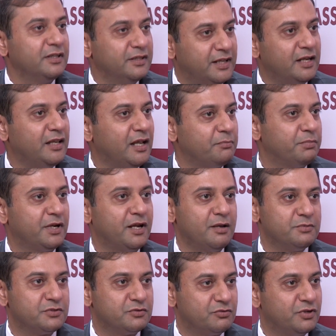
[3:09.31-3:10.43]
That
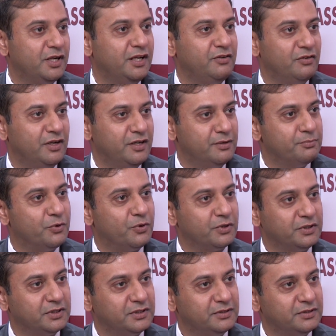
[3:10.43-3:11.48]
becomes really important.